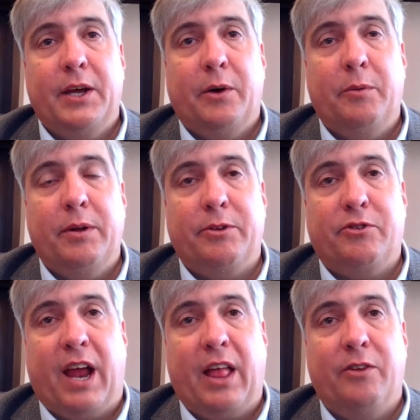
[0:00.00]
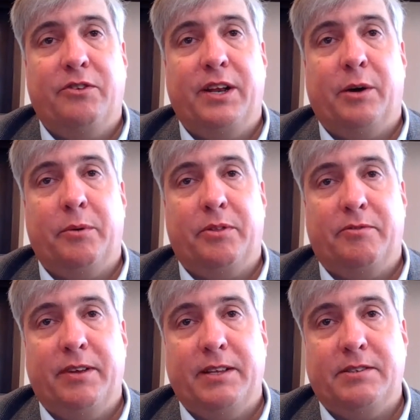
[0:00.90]
with the challenge there with the
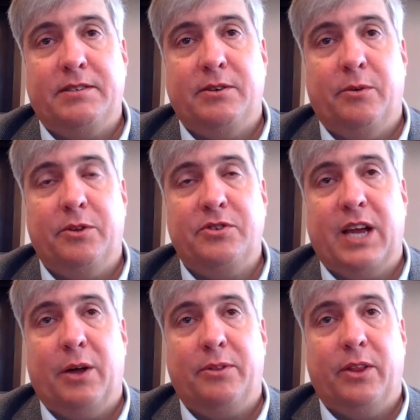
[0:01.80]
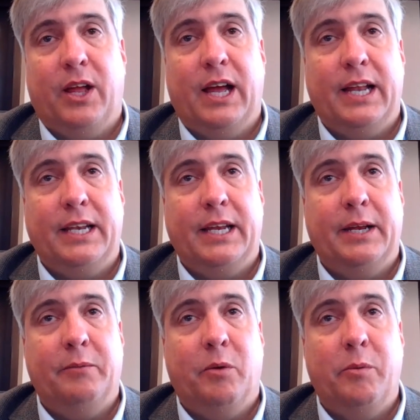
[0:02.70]
fence on the south line
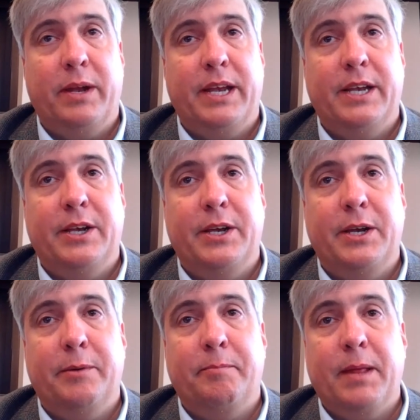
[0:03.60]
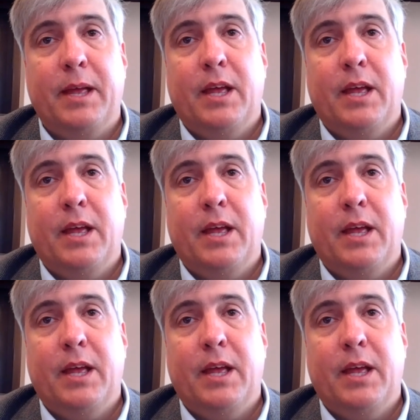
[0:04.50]
and what we needed to do.